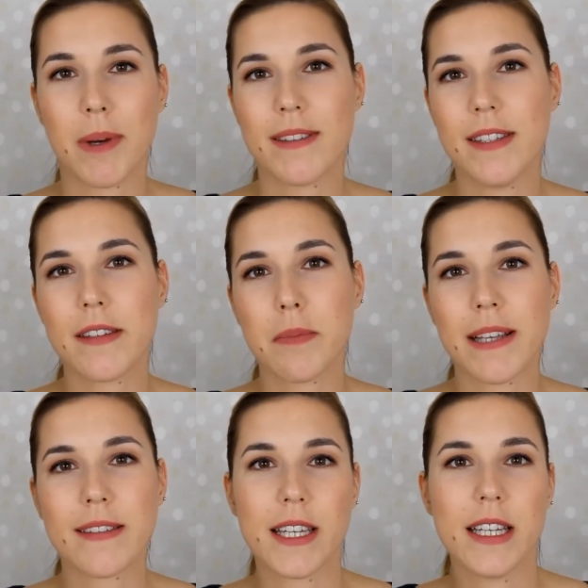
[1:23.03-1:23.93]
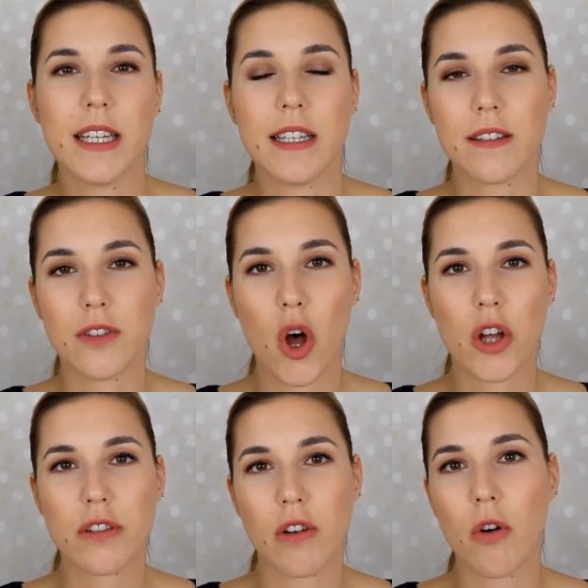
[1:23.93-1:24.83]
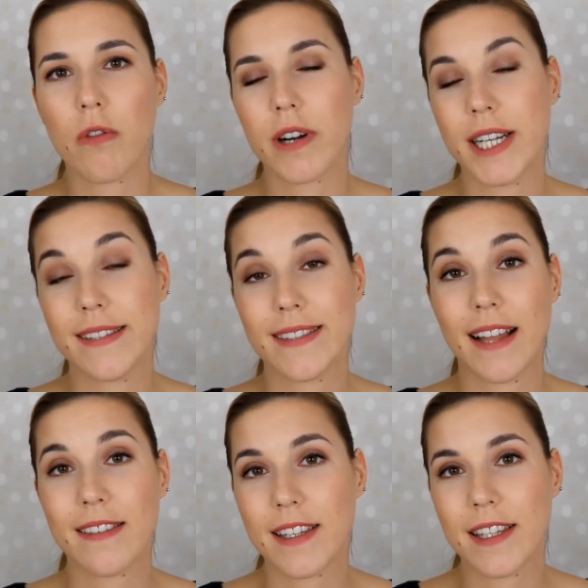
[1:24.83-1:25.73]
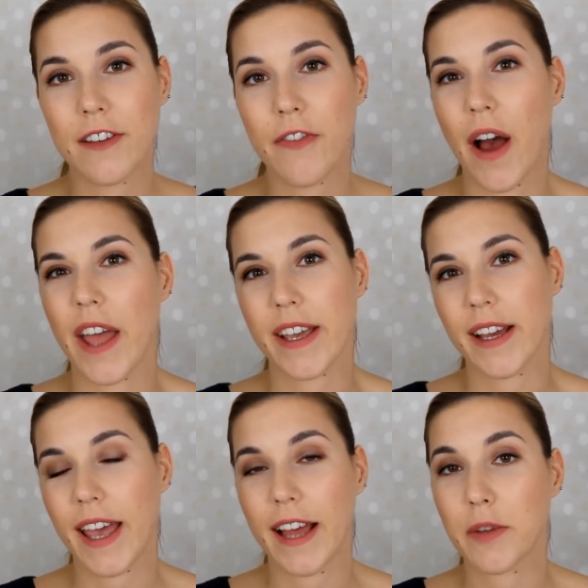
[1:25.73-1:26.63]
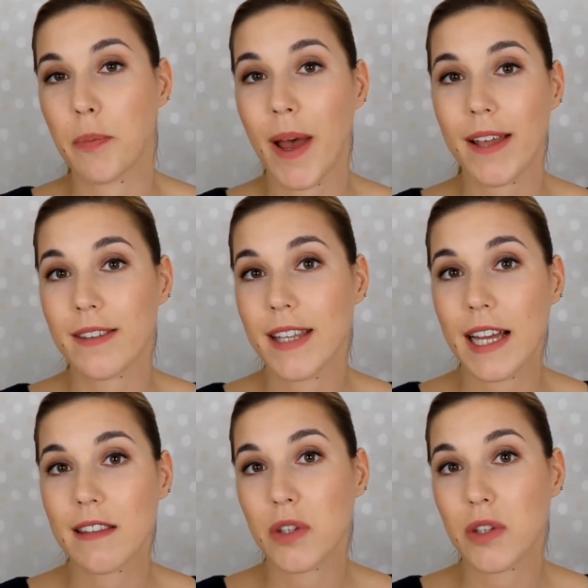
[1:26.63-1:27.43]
But since my skin is not overly sensitive, I can get past that.